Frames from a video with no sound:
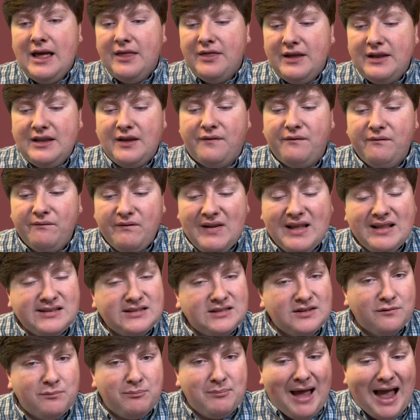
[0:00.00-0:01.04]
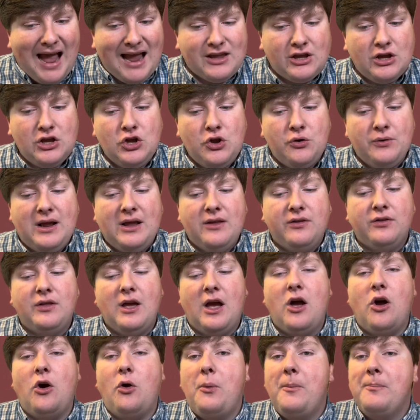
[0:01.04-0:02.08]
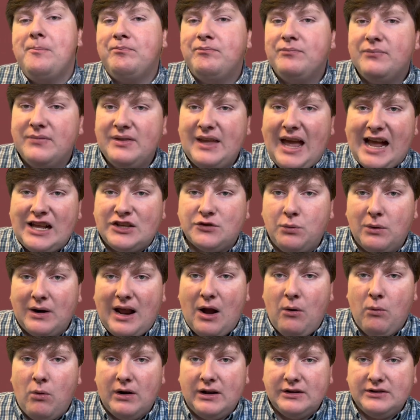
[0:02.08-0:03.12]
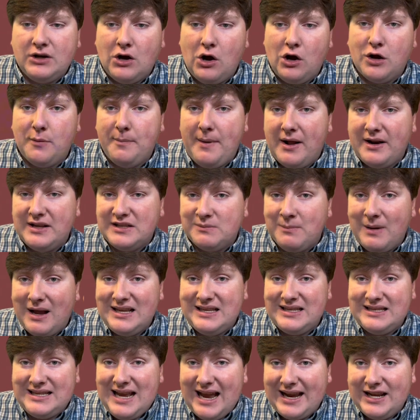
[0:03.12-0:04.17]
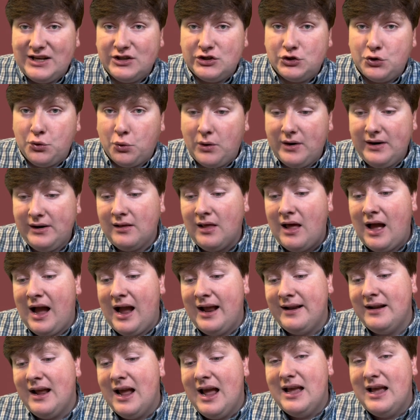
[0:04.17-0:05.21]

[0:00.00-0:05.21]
The defensive back unit, though, that's what I want to talk about as my second storyline